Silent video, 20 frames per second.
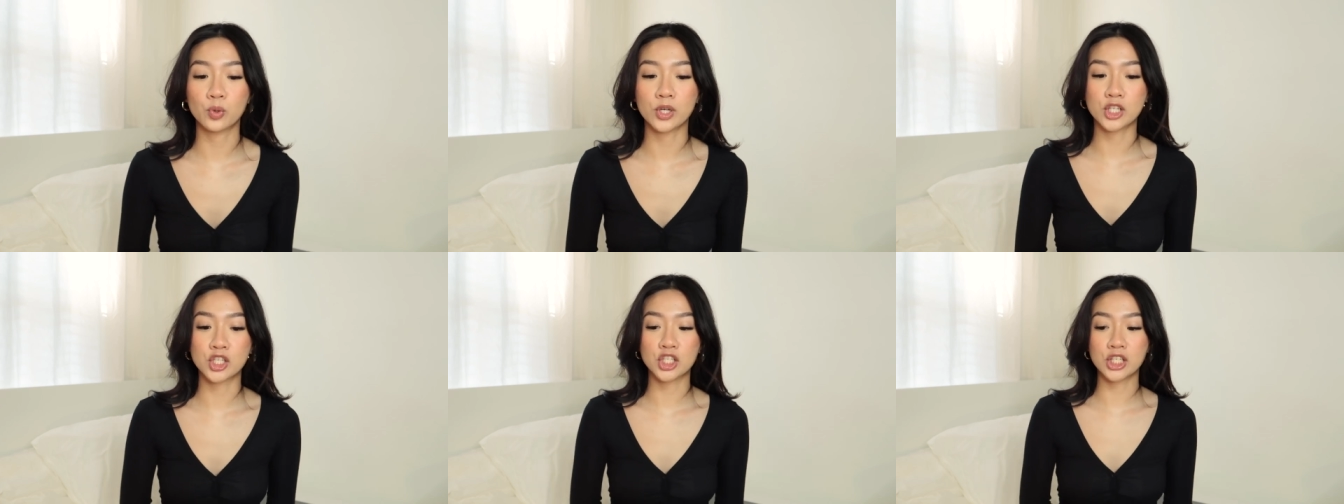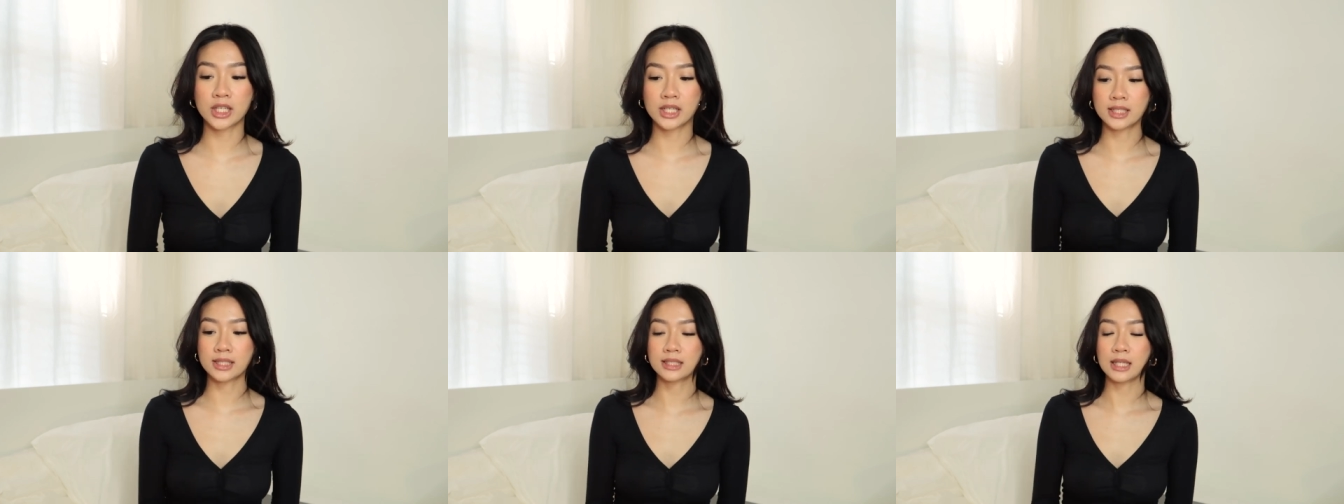which
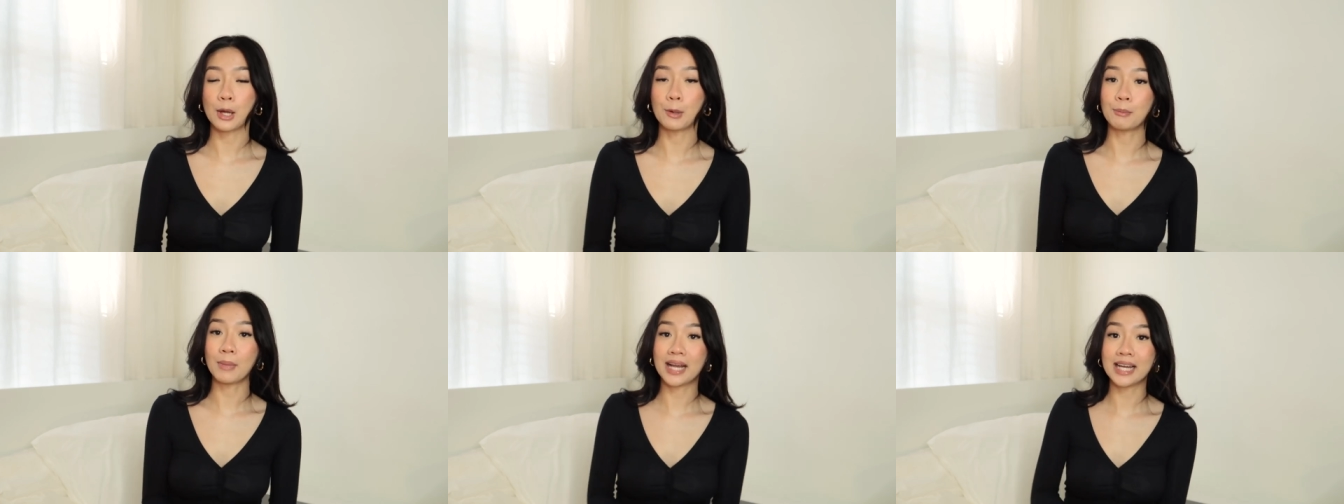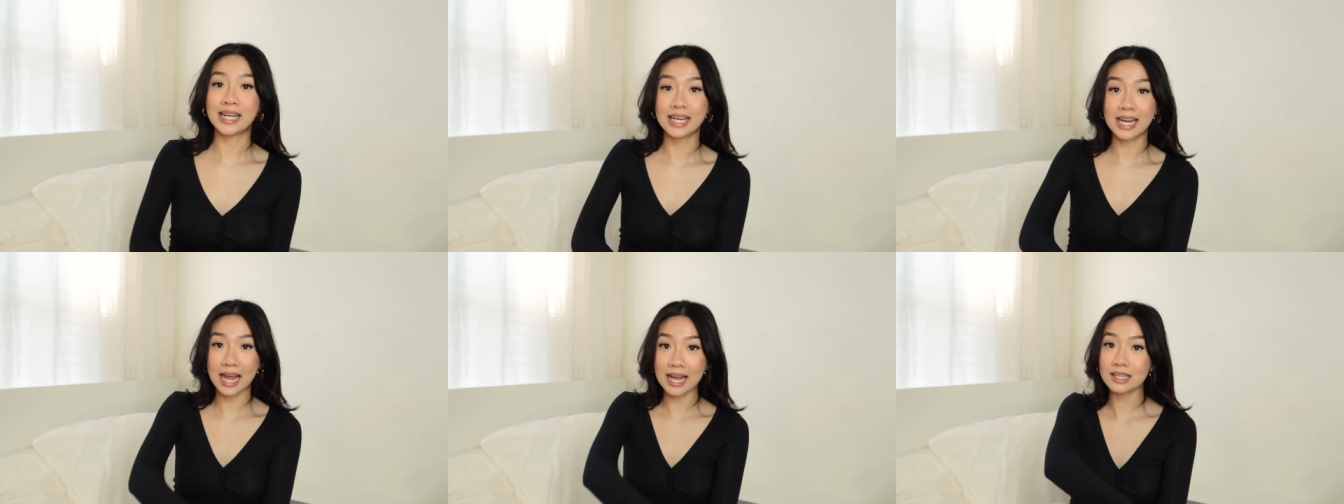is
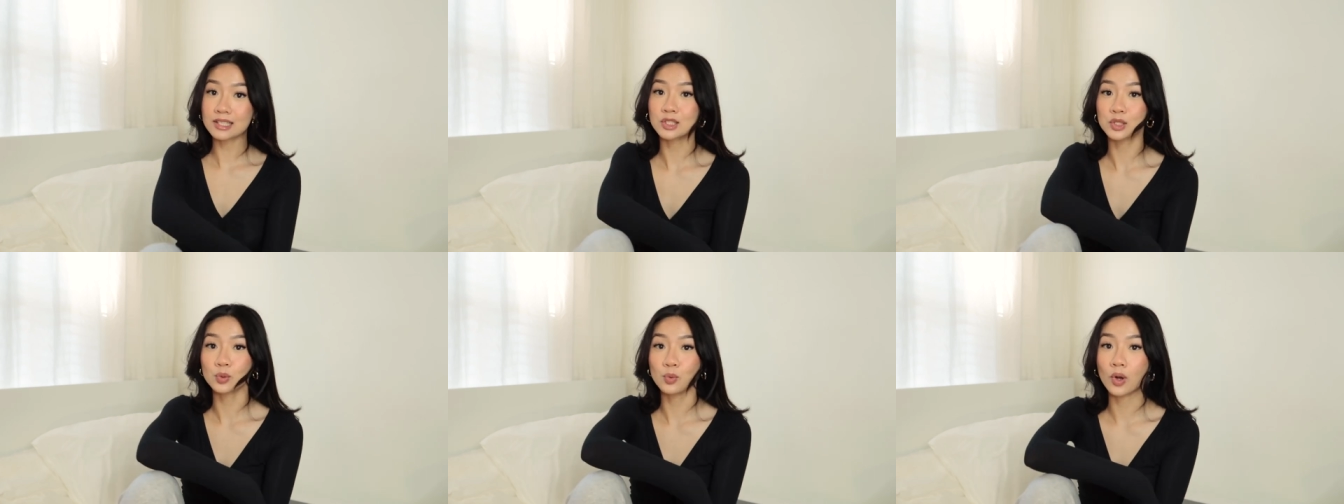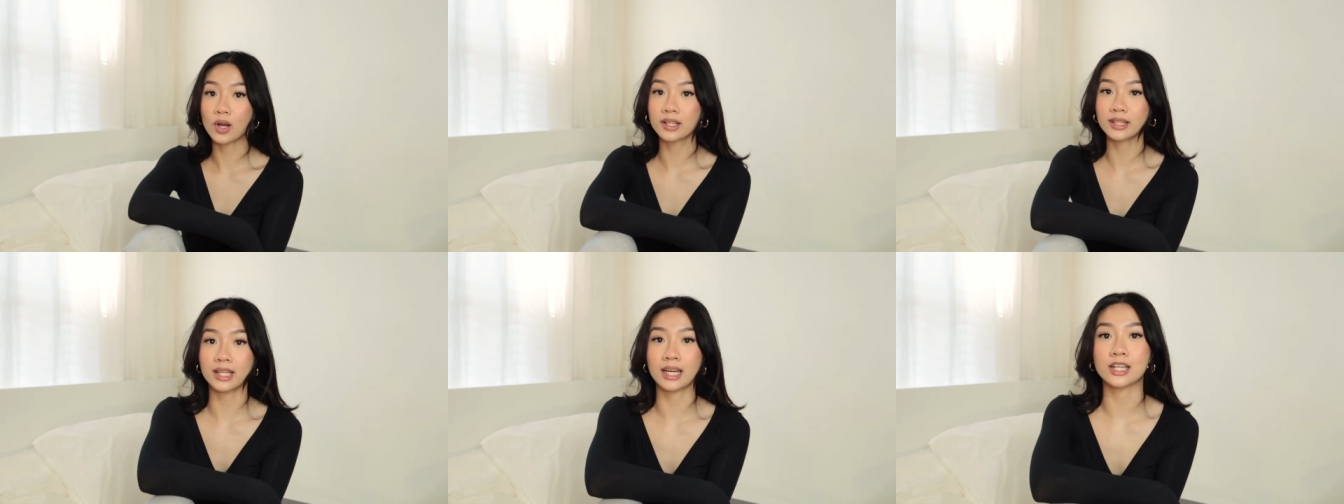my next
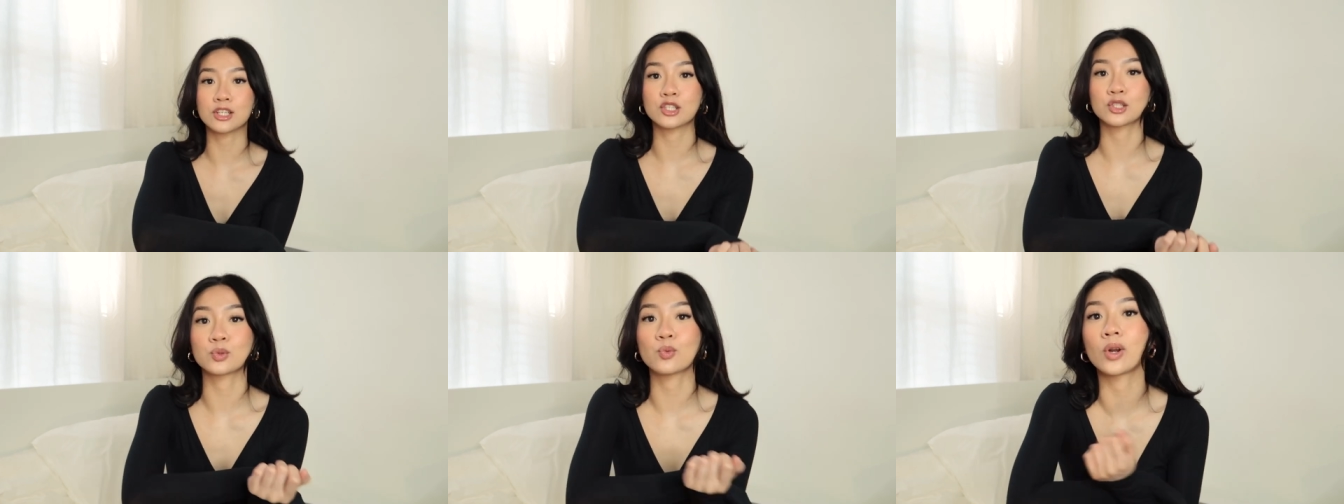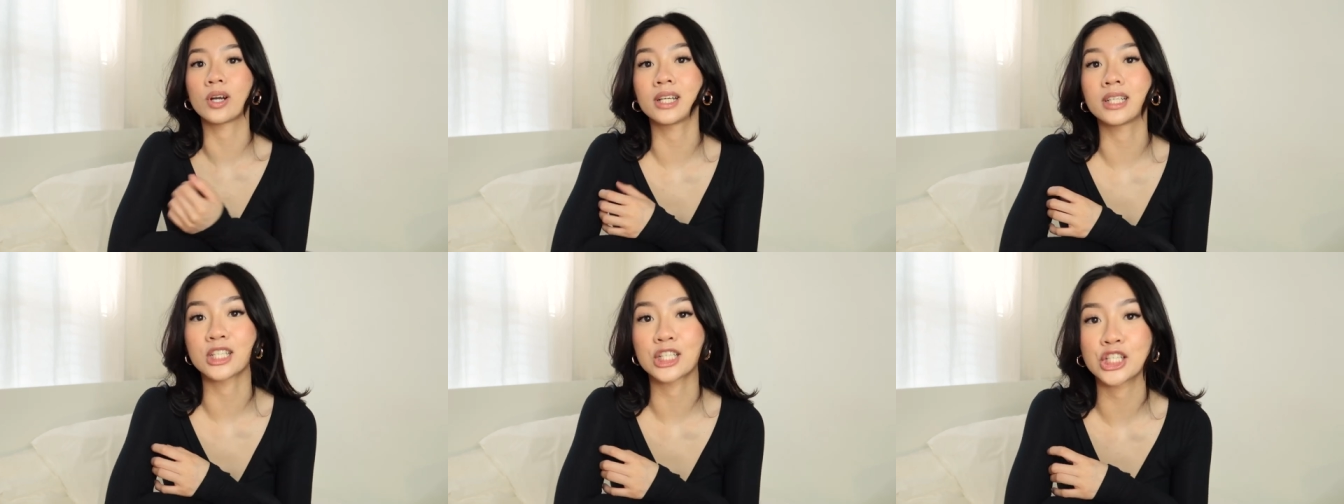one that I just
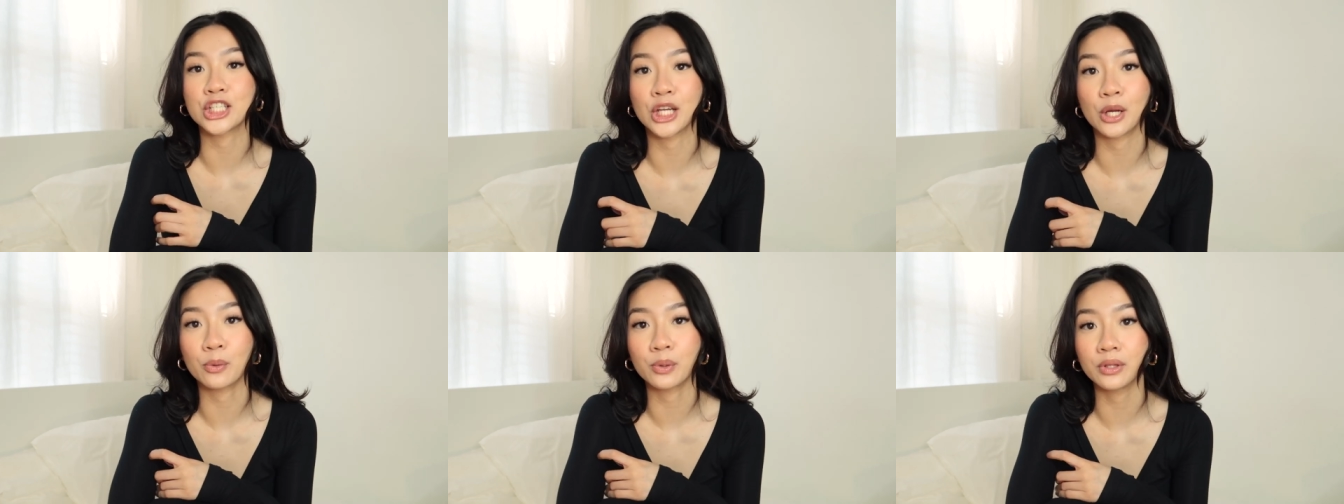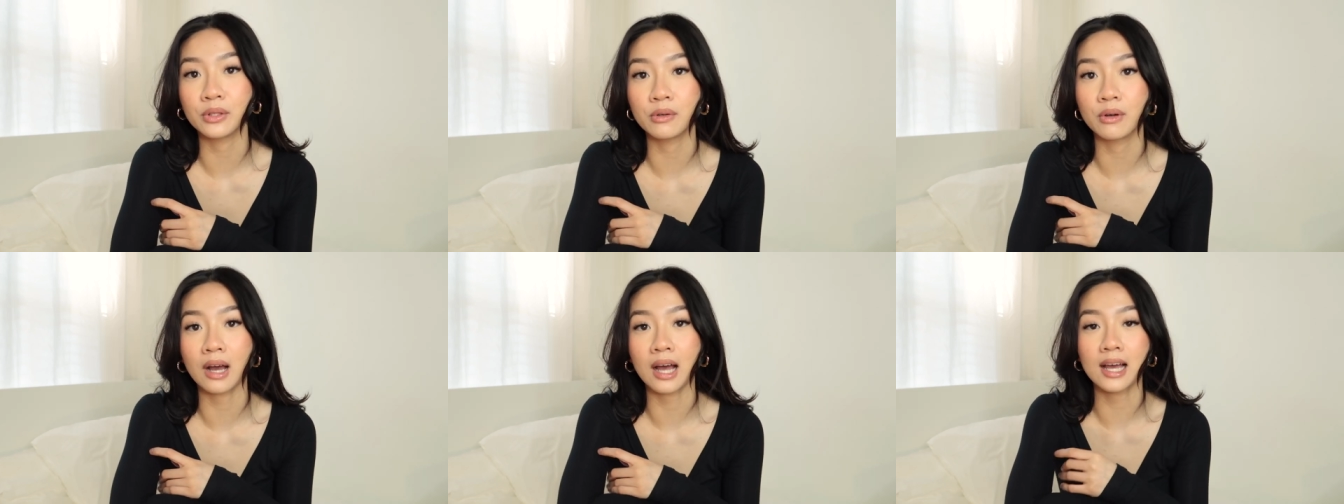wanted to share
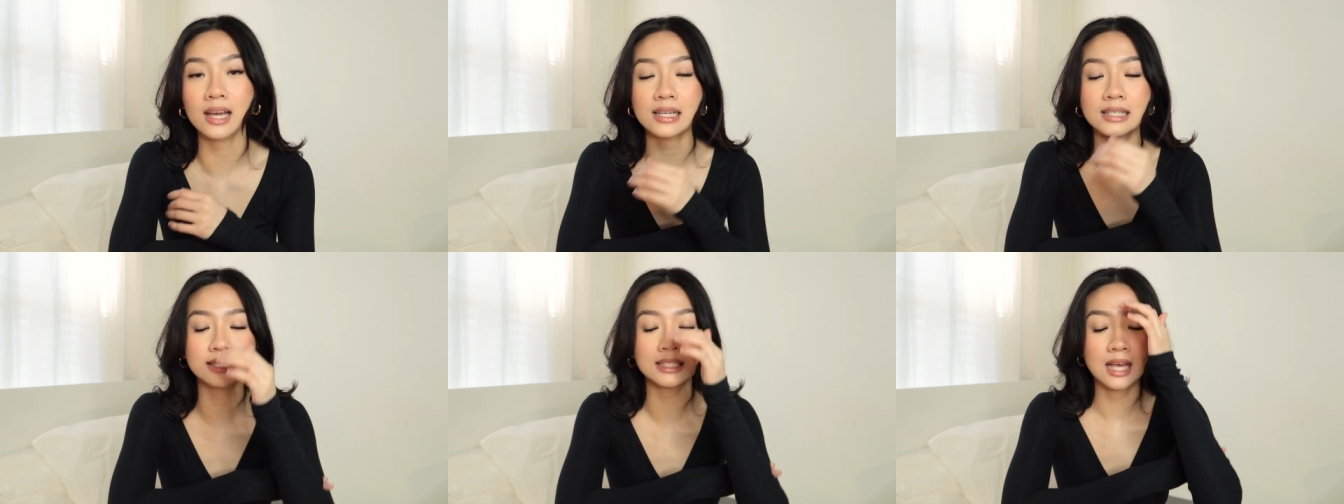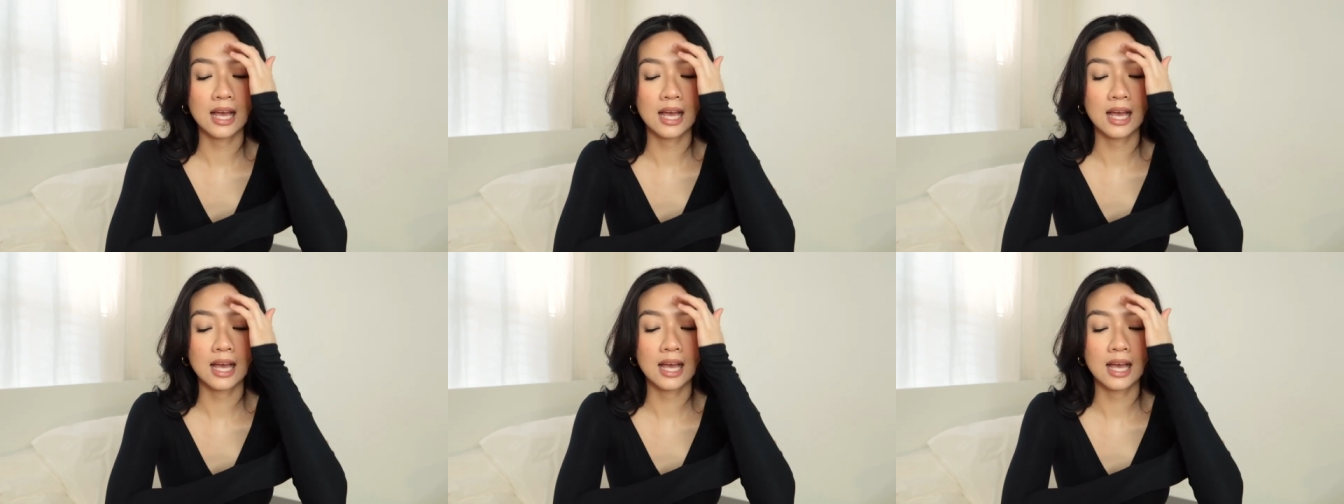with you guys.